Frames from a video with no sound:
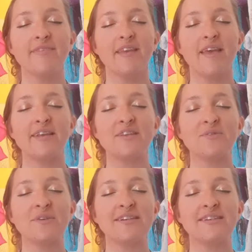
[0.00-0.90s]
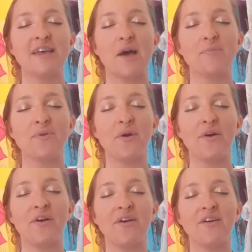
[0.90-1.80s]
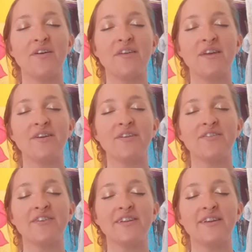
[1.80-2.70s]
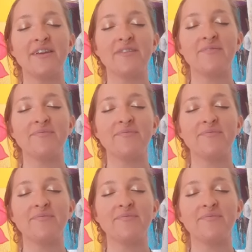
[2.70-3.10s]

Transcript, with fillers: and to accept all that you're feeling,